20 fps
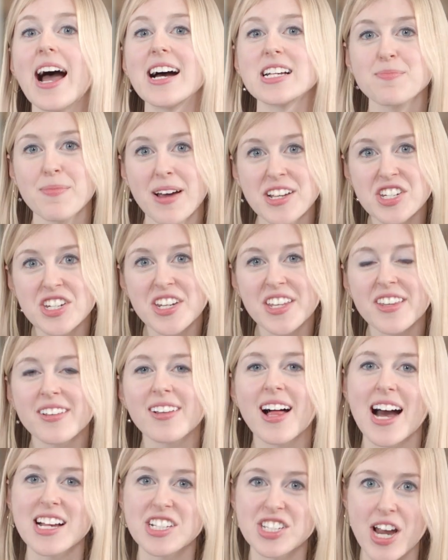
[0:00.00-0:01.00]
As mentioned in the
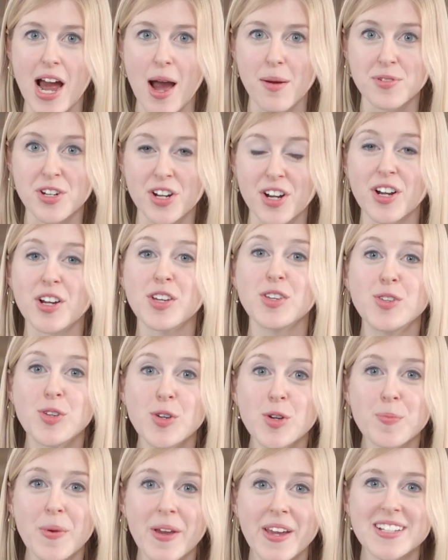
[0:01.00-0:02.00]
last chapter,
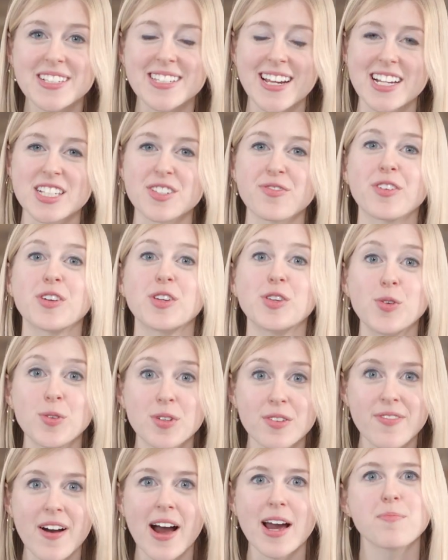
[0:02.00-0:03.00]
UP stands for
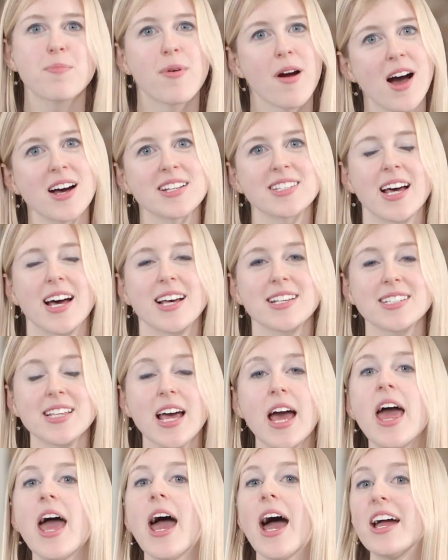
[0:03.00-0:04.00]
Unified Process,
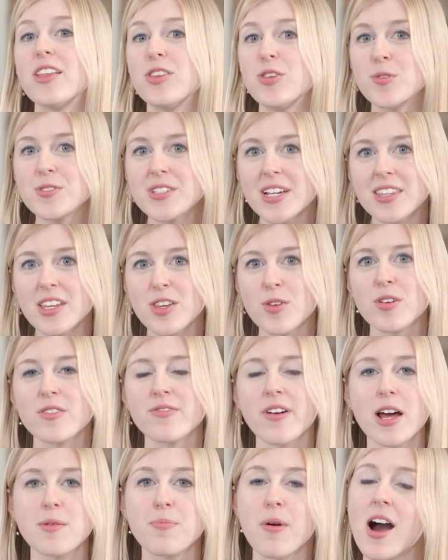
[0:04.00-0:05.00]
and using the
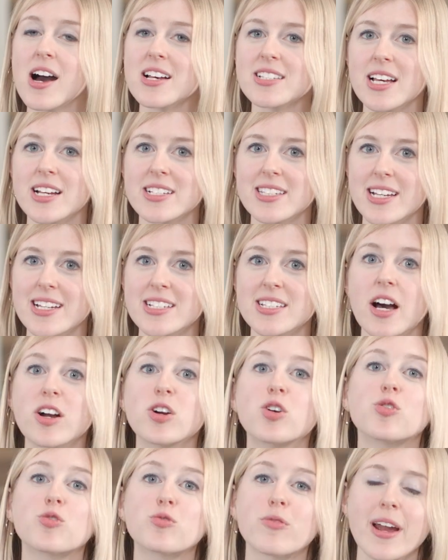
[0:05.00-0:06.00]
Unified Process is a
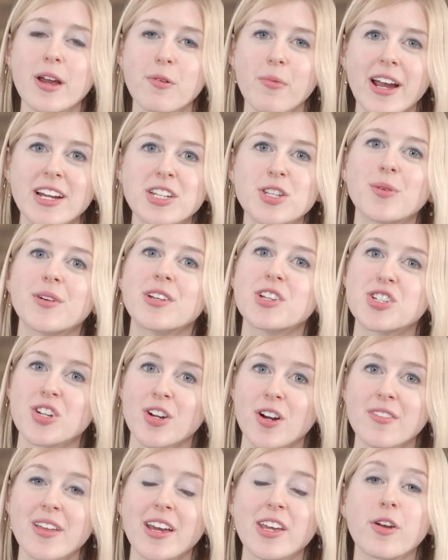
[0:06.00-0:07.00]
great way to
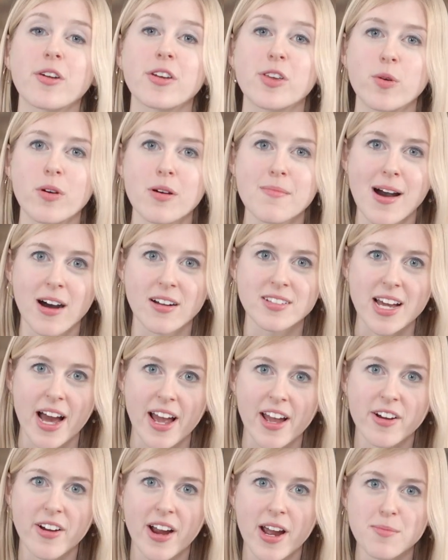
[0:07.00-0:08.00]
ensure that your UML
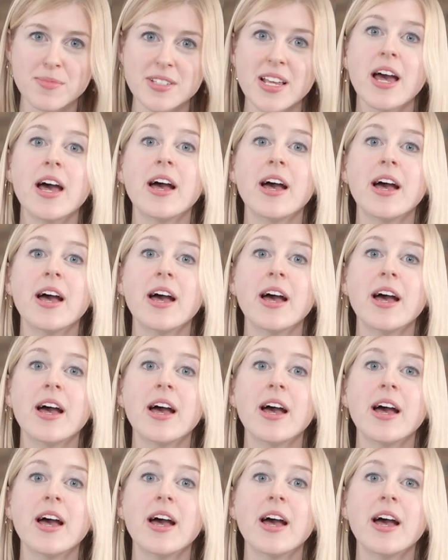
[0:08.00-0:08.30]
diagrams